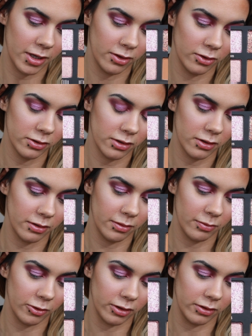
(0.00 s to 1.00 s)
It looks a little
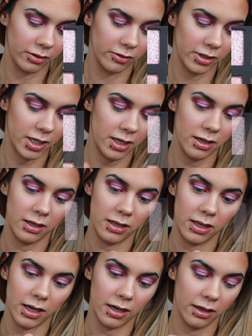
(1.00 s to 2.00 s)
bit more glittery.
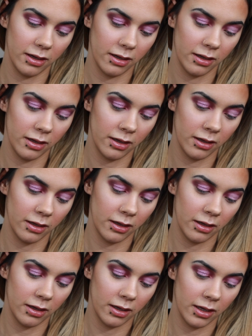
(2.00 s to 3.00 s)
Yeah.
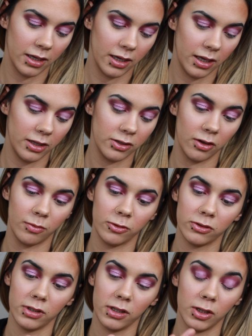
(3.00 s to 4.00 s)
It's
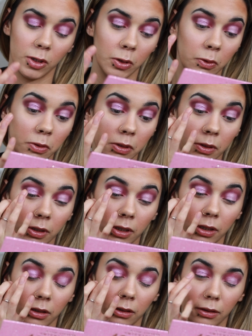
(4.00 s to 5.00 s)
almost like a loose
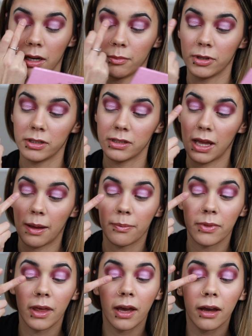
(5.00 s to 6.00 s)
glitter. I'm going to tap
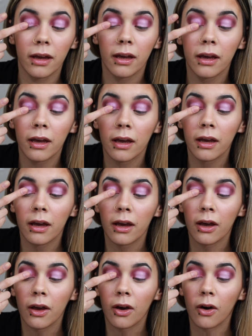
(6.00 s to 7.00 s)
that
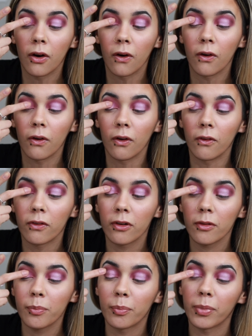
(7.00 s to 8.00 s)
all
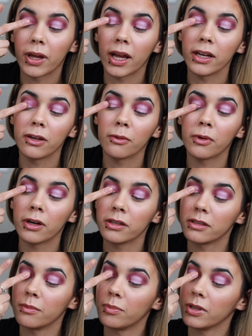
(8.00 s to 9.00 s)
over, but I don't want it
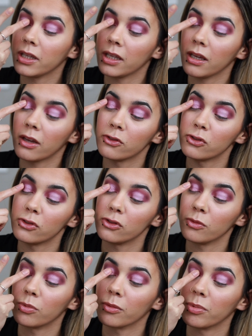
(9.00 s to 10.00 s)
to be
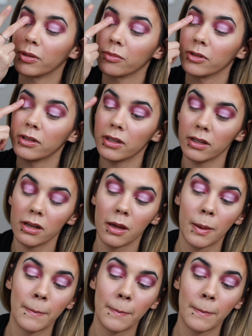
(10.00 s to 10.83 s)
super pigmented.